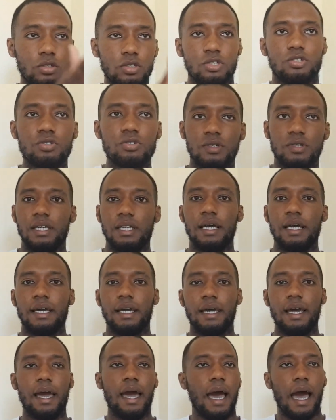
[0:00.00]
the street
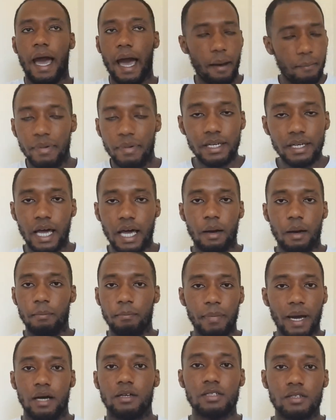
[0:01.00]
at midnight
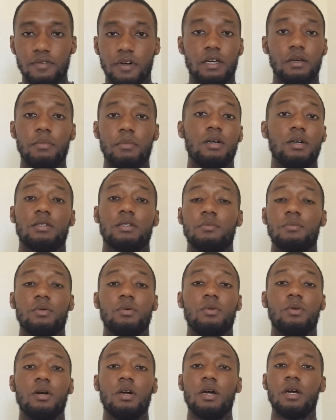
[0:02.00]
bouncing fucking
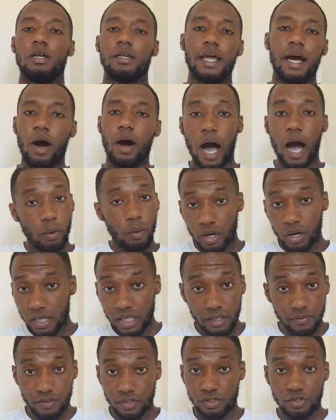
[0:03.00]
basketball? Now, I weren't
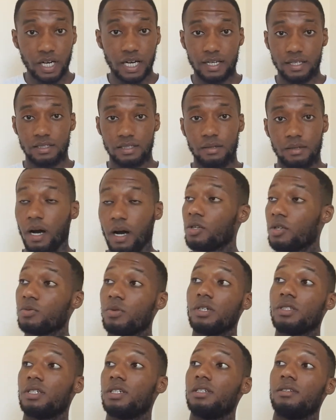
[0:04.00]
even trying to sleep. I was
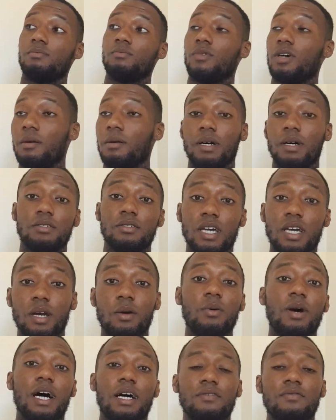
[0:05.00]
watching one of my
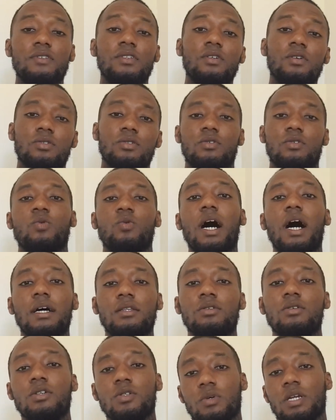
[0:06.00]
JY videos because what I
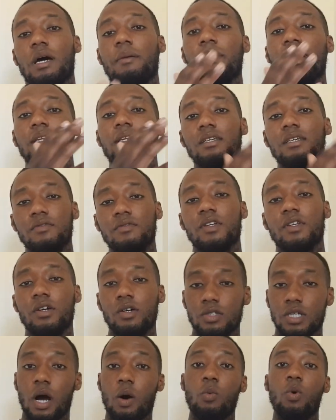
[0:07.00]
do is when I make these
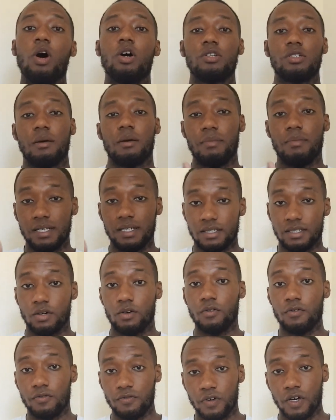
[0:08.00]
videos, I watch them
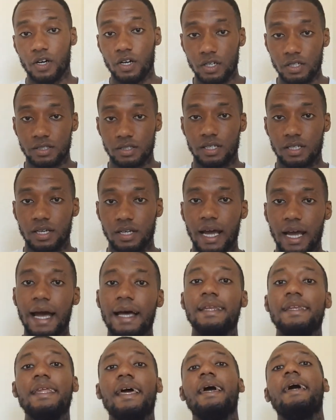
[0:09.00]
myself first
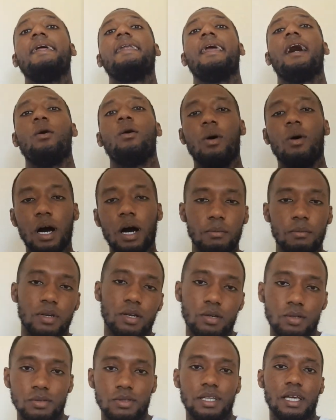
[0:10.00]
and then I'll
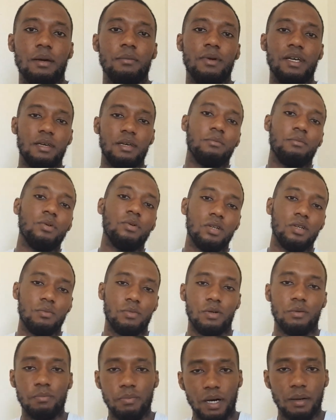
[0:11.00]
upload them and then put them
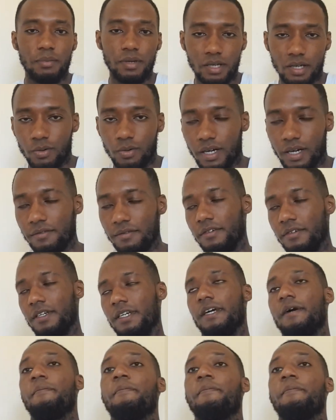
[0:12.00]
on public or whatever in it.